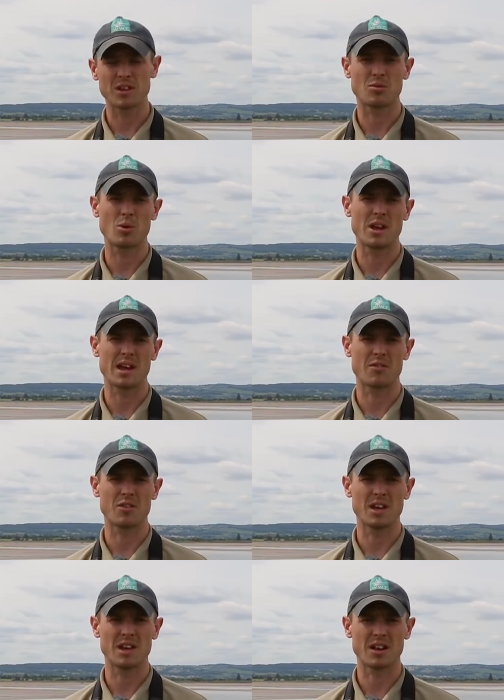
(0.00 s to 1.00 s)
this week
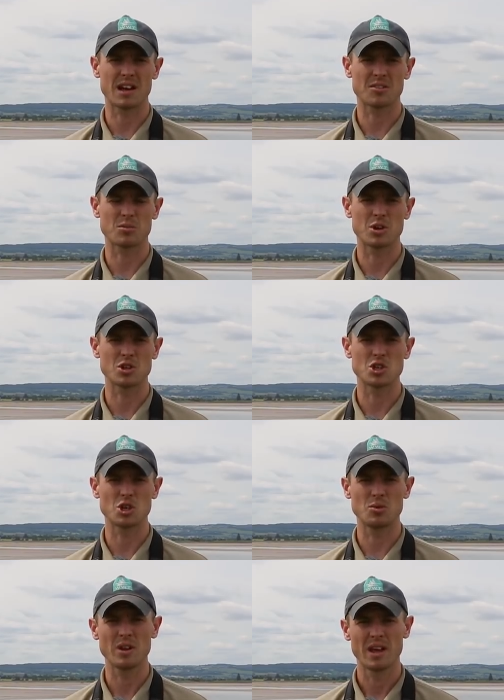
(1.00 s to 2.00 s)
every year, the last week of
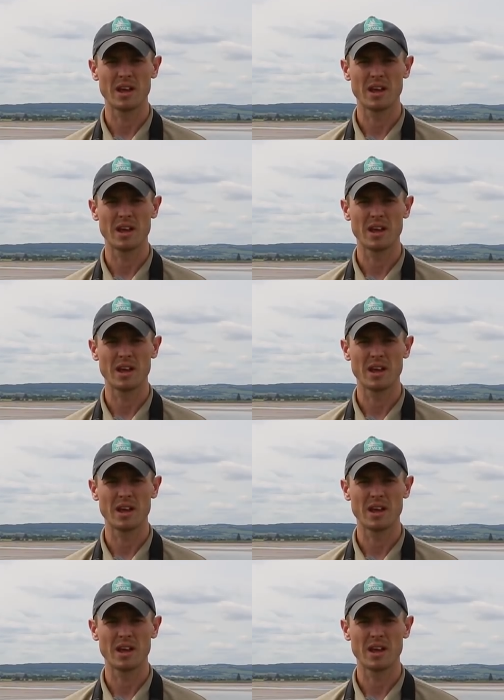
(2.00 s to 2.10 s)
June.